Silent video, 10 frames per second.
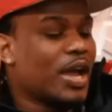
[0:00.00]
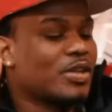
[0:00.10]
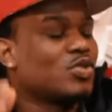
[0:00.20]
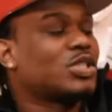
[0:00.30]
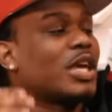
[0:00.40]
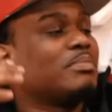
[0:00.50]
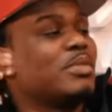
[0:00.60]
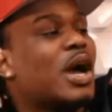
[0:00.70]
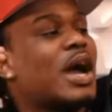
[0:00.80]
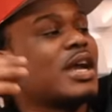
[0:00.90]
So now you say, oh,
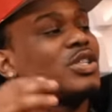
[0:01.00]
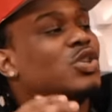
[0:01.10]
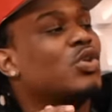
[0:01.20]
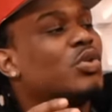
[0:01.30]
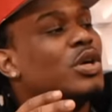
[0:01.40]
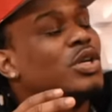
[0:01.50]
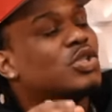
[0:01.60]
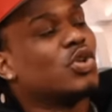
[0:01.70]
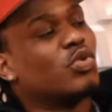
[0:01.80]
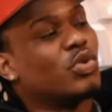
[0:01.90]
all right, man.
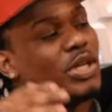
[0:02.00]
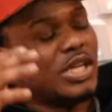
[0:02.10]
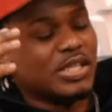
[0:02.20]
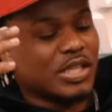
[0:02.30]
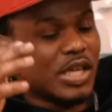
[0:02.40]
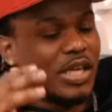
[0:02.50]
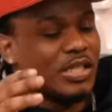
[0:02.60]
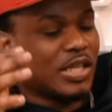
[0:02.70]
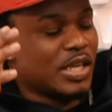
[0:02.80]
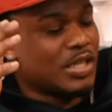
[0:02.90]
so so he's oh,
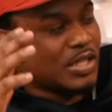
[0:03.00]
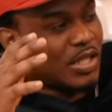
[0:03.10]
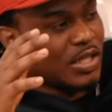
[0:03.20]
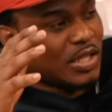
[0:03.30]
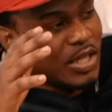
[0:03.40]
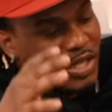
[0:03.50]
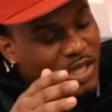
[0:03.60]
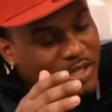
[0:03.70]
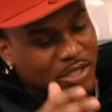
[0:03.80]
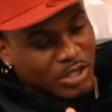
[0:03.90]
he's man, he's the look.
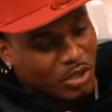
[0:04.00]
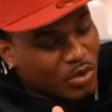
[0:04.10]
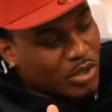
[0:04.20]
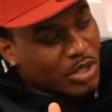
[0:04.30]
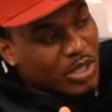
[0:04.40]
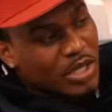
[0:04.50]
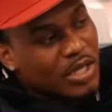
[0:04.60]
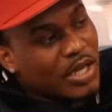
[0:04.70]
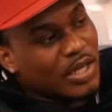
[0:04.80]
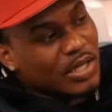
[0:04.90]
He's the. We're not gonna
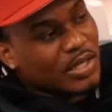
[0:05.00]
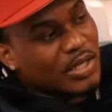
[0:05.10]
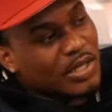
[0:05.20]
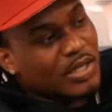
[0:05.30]
spend. Look,